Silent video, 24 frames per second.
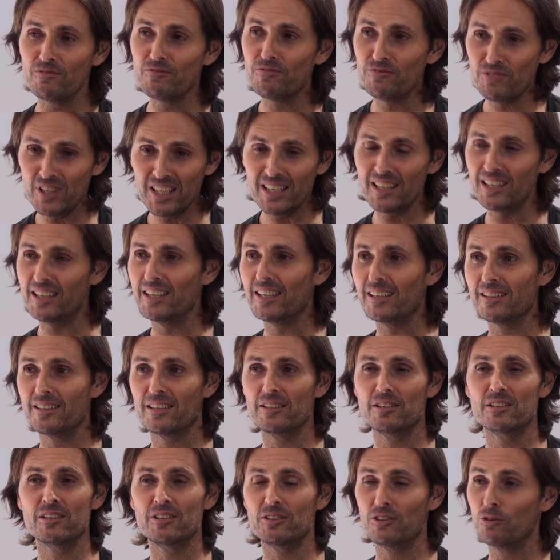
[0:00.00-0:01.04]
feeling
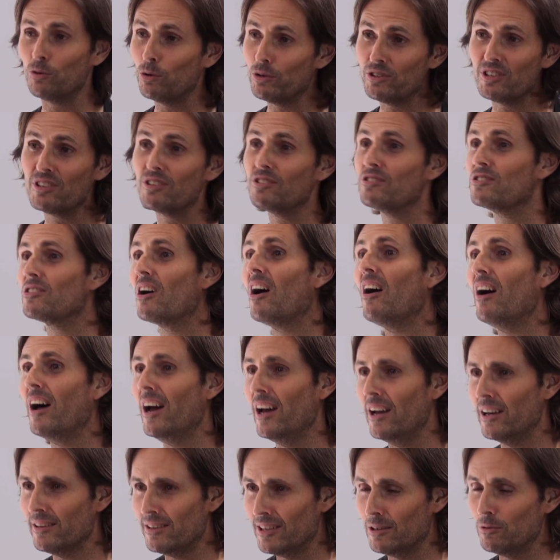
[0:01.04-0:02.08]
that or
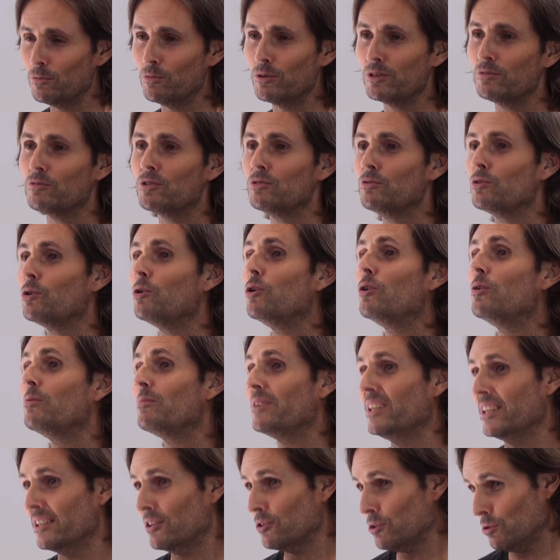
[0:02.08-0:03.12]
desire that would
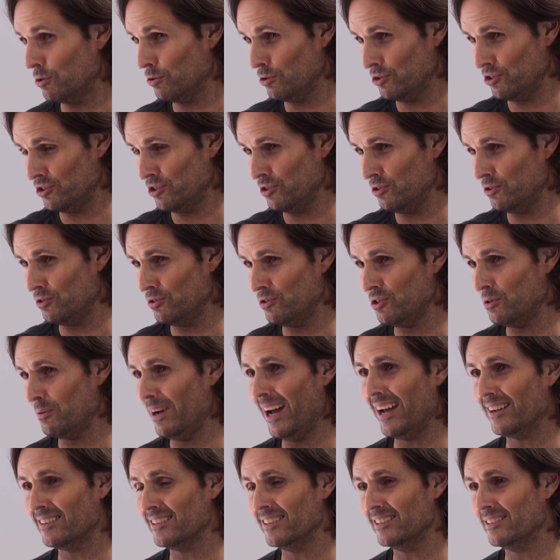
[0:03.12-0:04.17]
normally cause you to
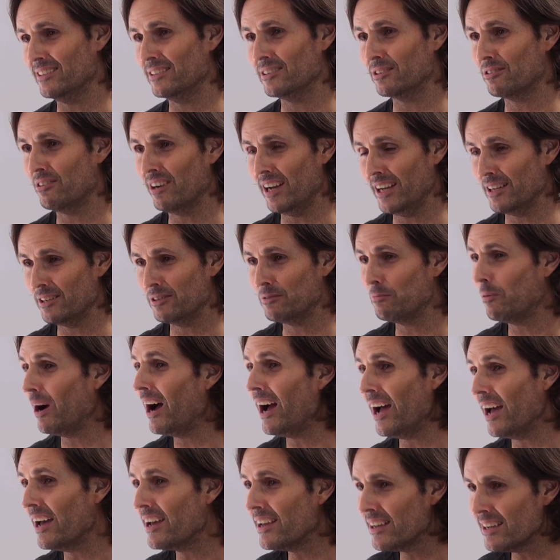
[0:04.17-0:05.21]
act in a degraded
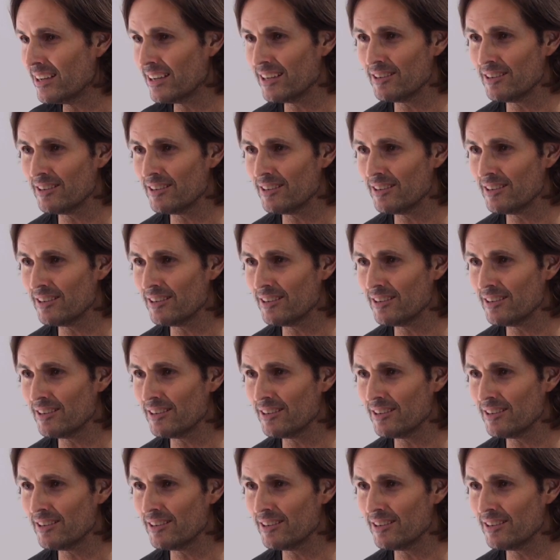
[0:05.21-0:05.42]
way.